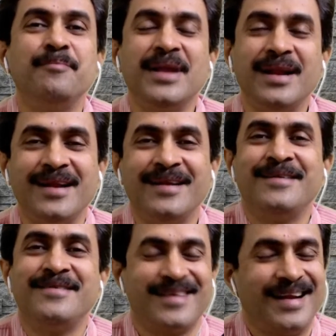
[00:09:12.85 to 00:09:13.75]

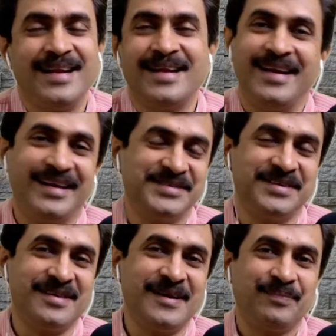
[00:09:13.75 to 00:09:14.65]
billion, trillion,
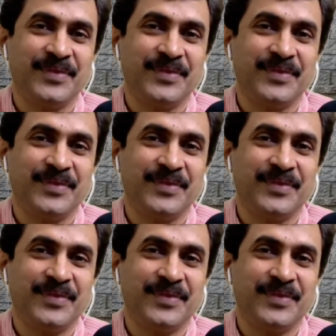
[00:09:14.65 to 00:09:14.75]
etc.